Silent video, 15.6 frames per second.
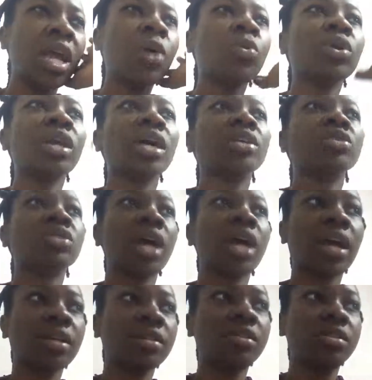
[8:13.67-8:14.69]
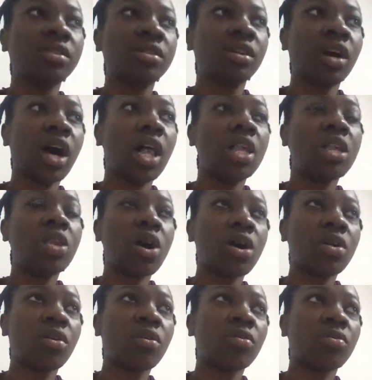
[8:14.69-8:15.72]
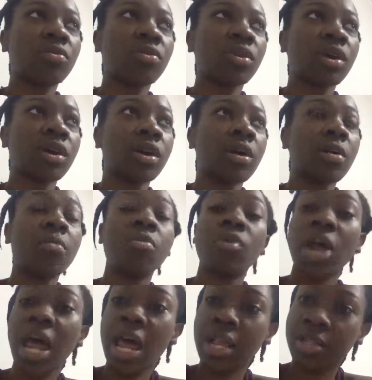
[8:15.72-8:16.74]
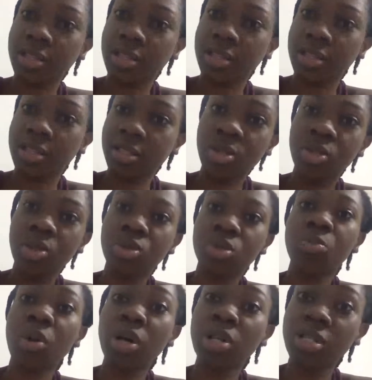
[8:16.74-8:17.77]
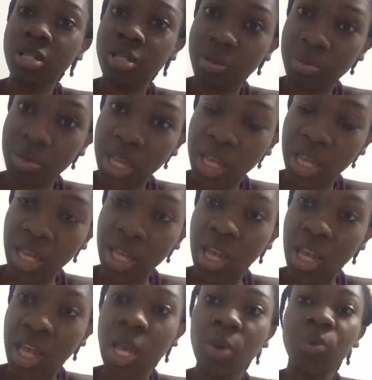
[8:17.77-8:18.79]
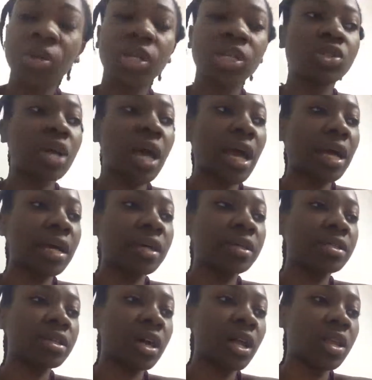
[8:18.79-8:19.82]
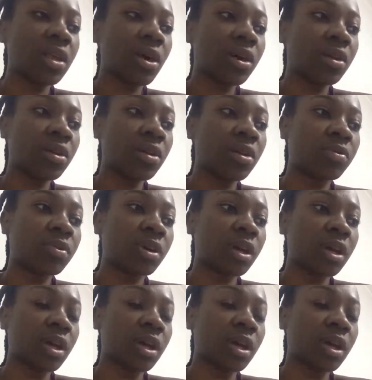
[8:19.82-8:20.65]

it would attract a lot of brands to sponsor me. It would attract a lot of